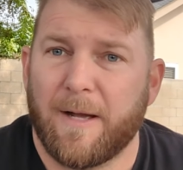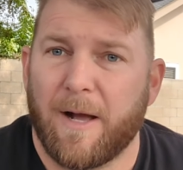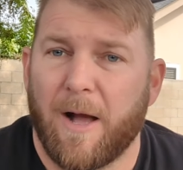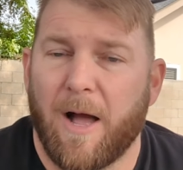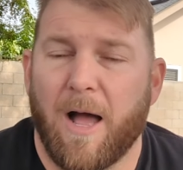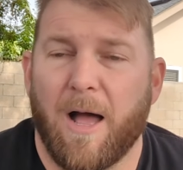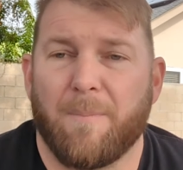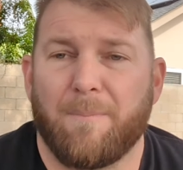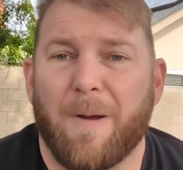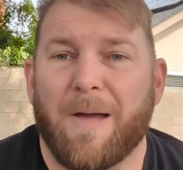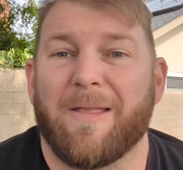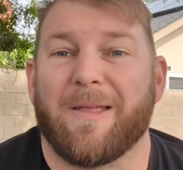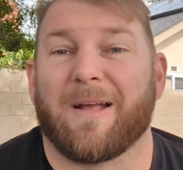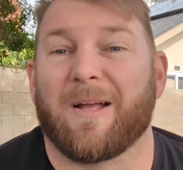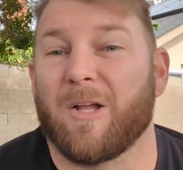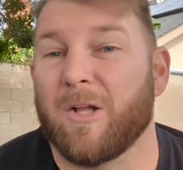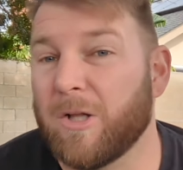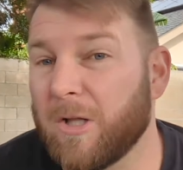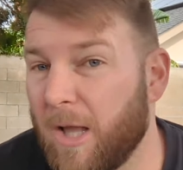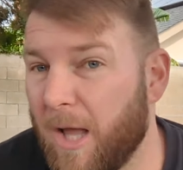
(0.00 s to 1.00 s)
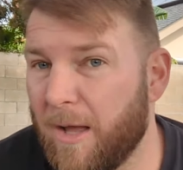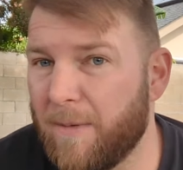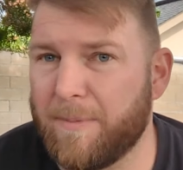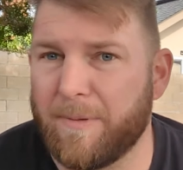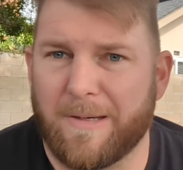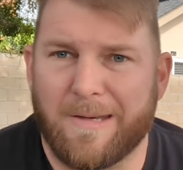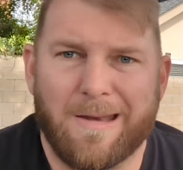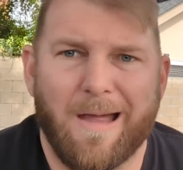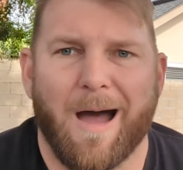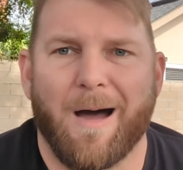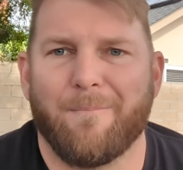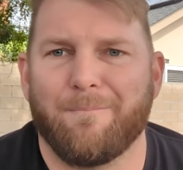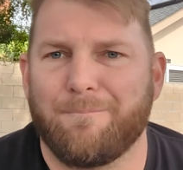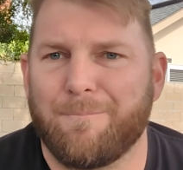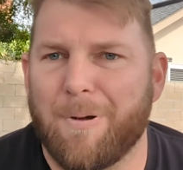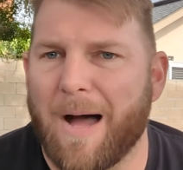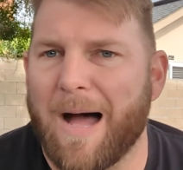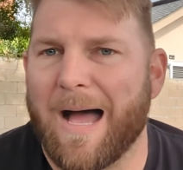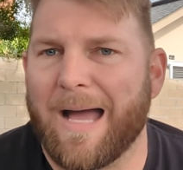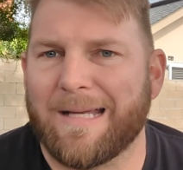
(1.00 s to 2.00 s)
uh, by the club, not
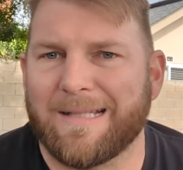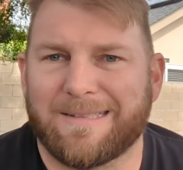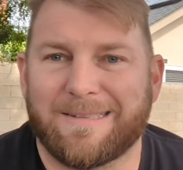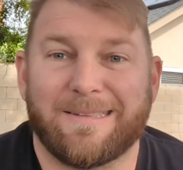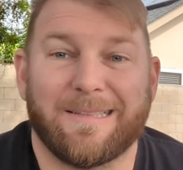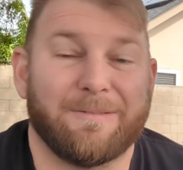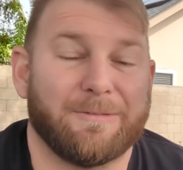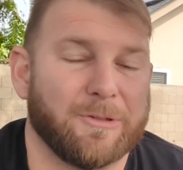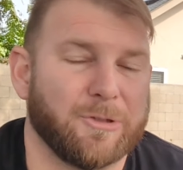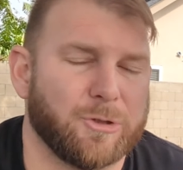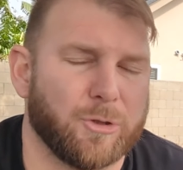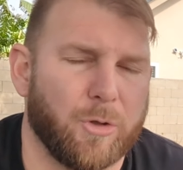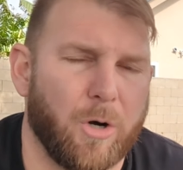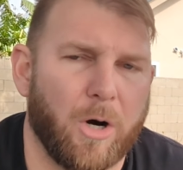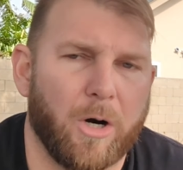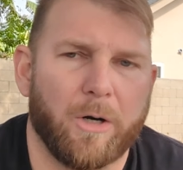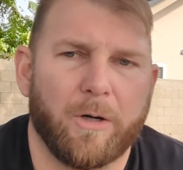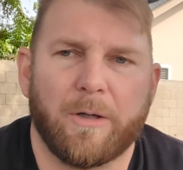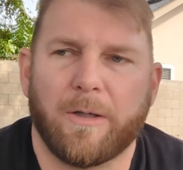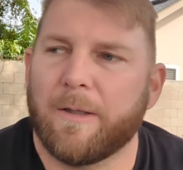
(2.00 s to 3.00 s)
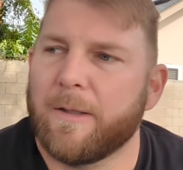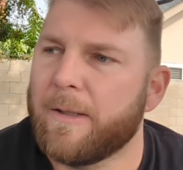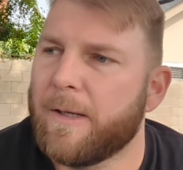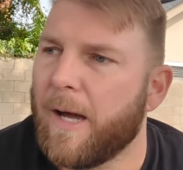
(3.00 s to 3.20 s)
by Steven Gerrard.